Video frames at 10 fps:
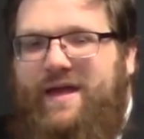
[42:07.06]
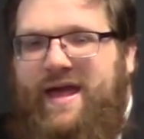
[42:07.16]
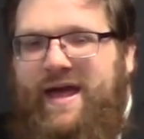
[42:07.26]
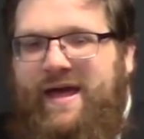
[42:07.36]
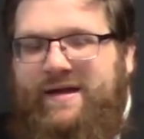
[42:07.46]

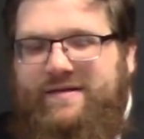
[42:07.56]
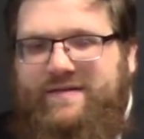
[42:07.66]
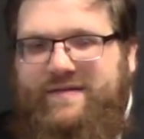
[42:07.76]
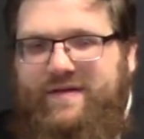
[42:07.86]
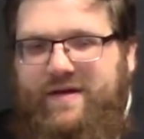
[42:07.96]
and
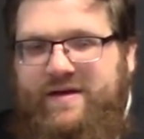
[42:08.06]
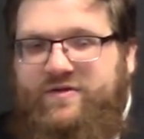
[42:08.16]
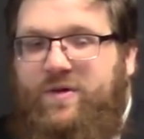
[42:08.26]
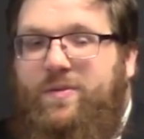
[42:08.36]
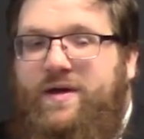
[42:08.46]

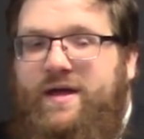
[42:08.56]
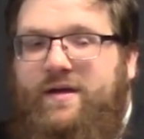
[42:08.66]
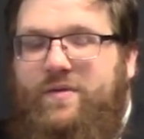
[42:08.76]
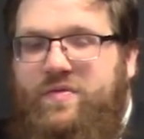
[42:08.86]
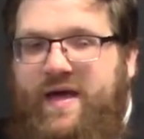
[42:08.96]

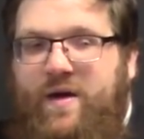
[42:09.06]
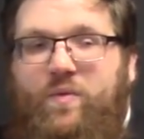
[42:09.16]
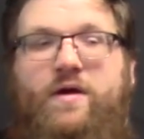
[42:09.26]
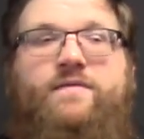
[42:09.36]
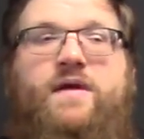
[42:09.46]
interpreting that
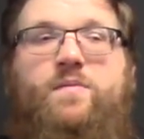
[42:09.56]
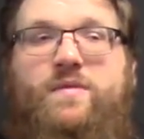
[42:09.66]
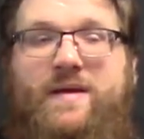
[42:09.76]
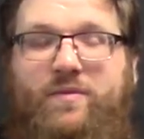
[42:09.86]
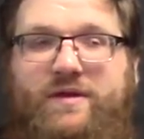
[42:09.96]
one of them
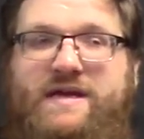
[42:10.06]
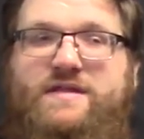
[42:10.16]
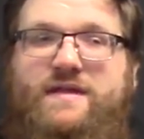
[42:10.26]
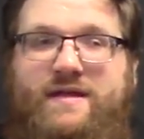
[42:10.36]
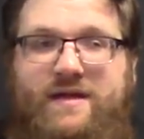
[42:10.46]
would be
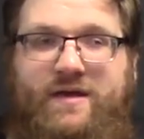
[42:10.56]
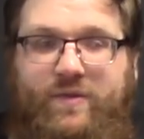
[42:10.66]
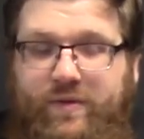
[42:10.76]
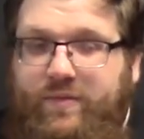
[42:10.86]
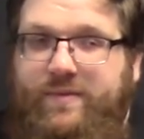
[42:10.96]
released and the
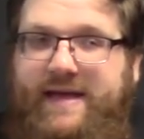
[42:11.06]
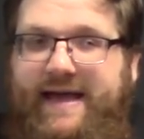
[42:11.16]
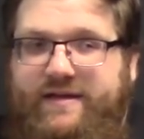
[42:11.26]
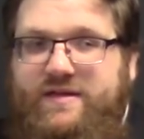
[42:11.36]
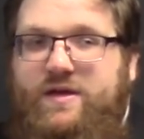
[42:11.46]
other one would be
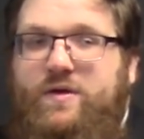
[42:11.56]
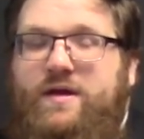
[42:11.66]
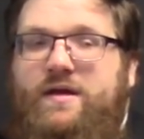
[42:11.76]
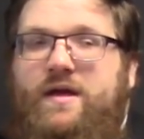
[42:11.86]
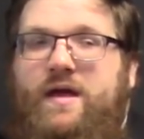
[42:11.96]

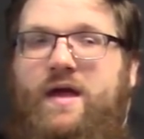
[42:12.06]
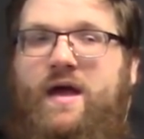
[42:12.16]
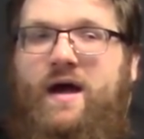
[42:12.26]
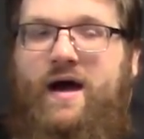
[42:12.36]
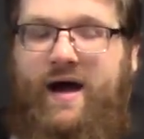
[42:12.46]
executed.
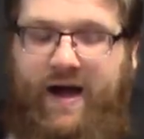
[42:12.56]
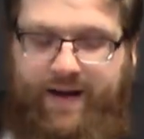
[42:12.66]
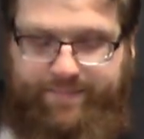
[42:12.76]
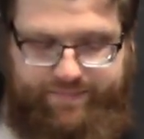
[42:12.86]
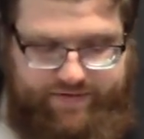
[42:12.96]

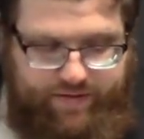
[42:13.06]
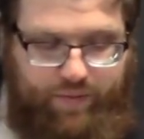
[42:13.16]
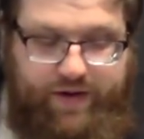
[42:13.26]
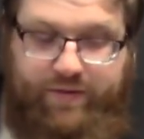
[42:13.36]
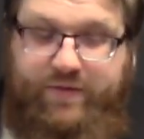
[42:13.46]
To the
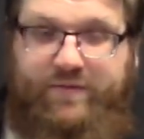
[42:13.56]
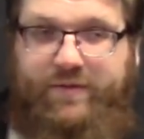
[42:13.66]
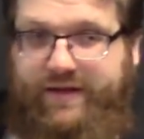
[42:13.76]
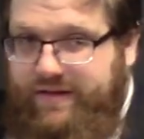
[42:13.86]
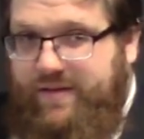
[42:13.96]
one who is
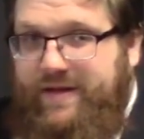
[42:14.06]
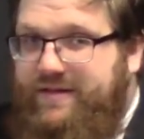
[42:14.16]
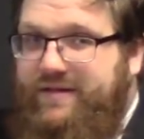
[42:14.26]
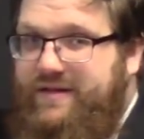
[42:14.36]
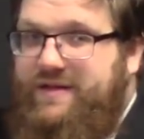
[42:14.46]
released, he
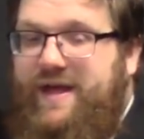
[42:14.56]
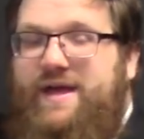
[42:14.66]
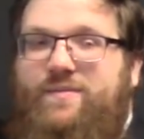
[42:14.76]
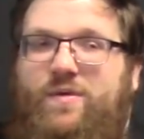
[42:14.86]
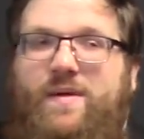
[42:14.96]
basically says,
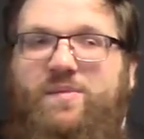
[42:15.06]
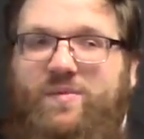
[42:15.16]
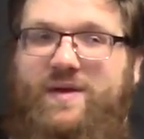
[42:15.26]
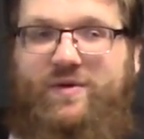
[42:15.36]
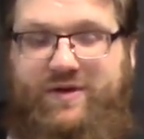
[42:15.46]
hey, remember
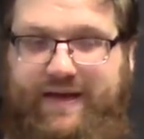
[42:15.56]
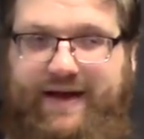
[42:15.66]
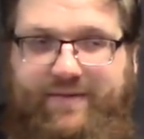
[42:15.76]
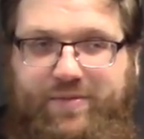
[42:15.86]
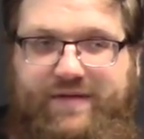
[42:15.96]
me when you get
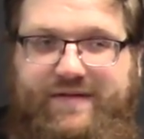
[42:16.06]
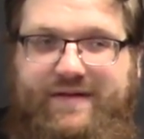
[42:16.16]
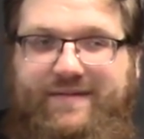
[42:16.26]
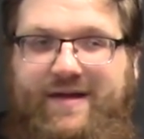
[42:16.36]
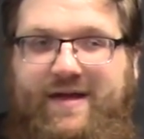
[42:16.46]
out of
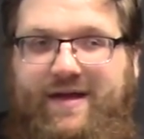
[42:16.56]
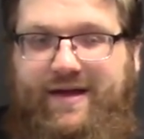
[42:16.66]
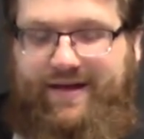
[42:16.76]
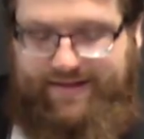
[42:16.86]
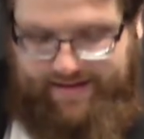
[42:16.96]
prison,
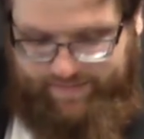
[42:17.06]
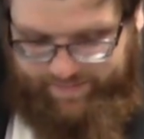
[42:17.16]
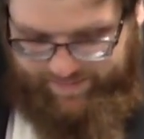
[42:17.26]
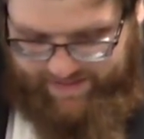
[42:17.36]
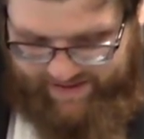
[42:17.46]
and that
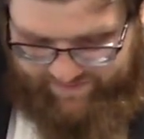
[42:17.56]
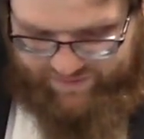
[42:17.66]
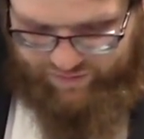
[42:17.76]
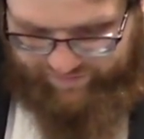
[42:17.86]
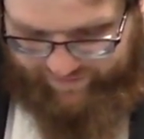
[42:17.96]

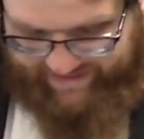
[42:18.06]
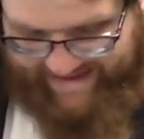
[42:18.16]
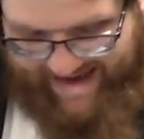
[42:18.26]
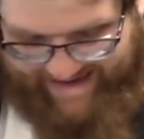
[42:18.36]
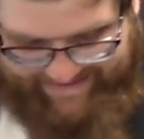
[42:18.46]
individual
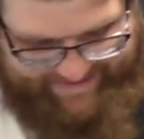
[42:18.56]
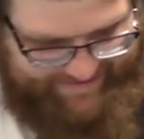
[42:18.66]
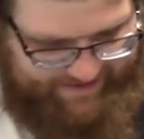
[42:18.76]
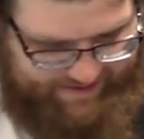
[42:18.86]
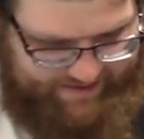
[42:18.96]
forgets